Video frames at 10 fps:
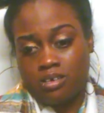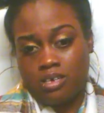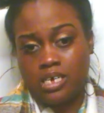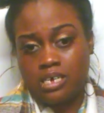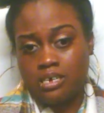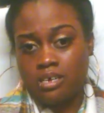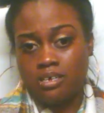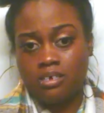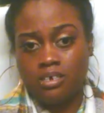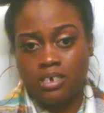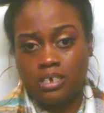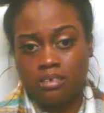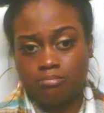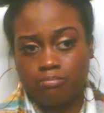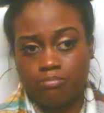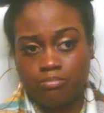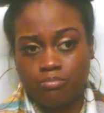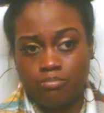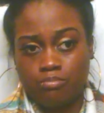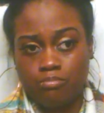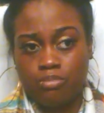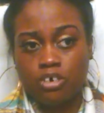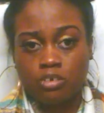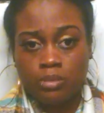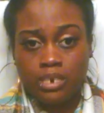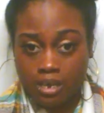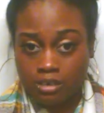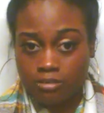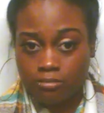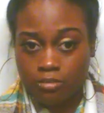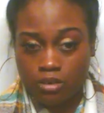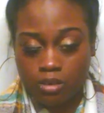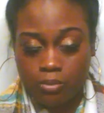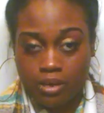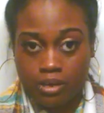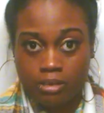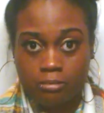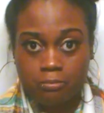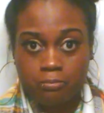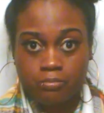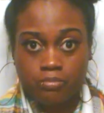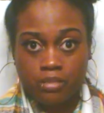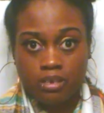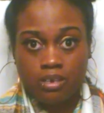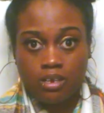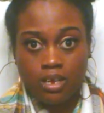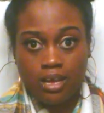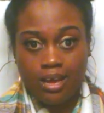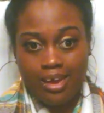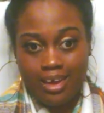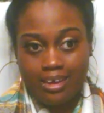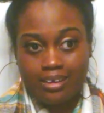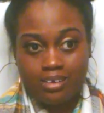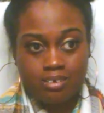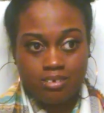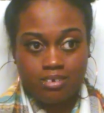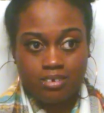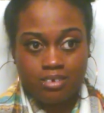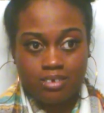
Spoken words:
He pushed me down on the bed and